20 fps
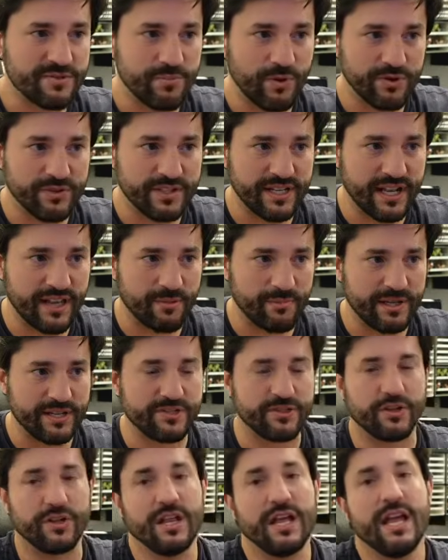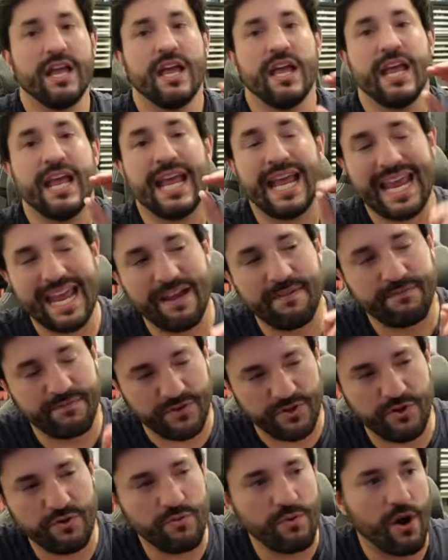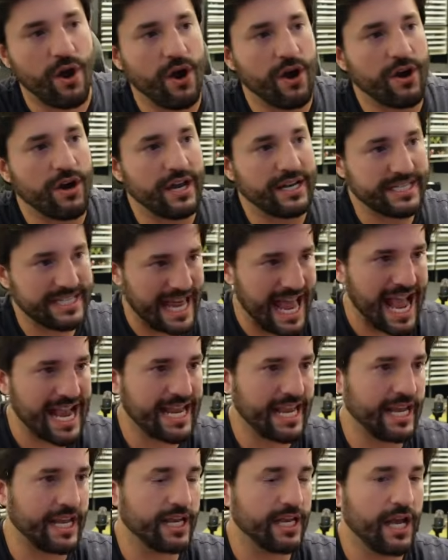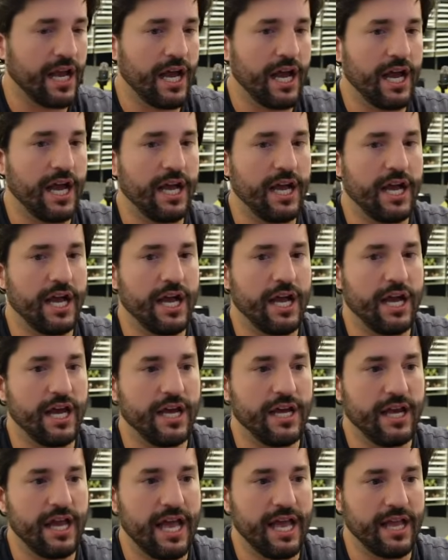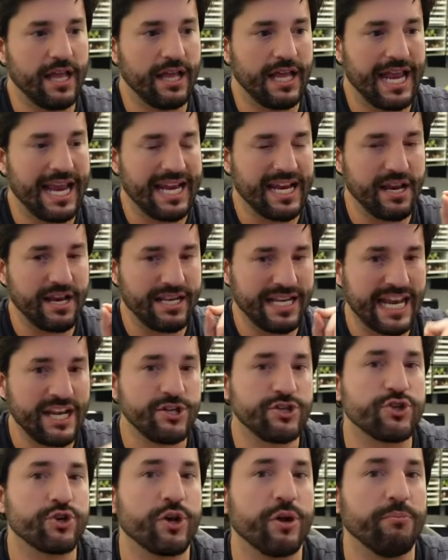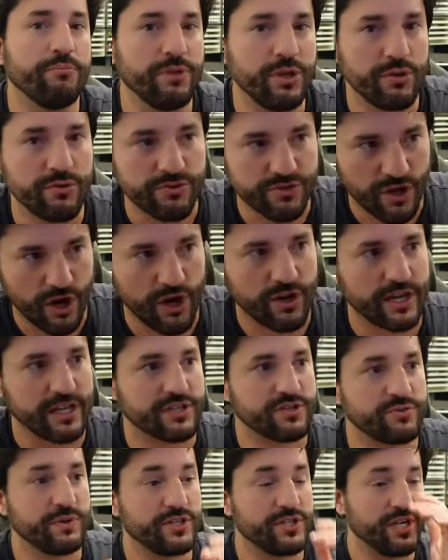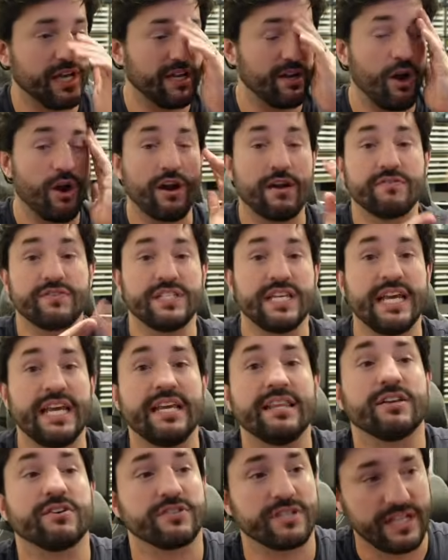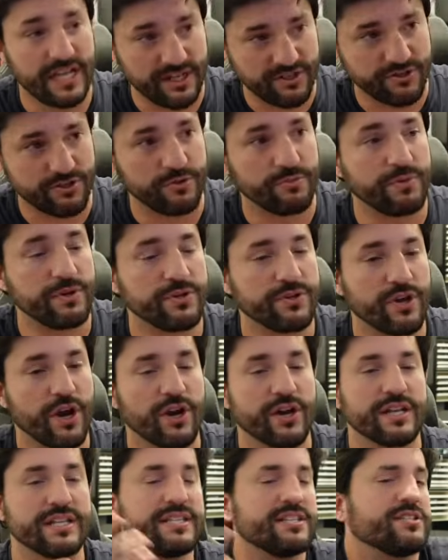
Molten Elemental. If you are attacking in nature immune targets, which in RFC, there's a nature immune target.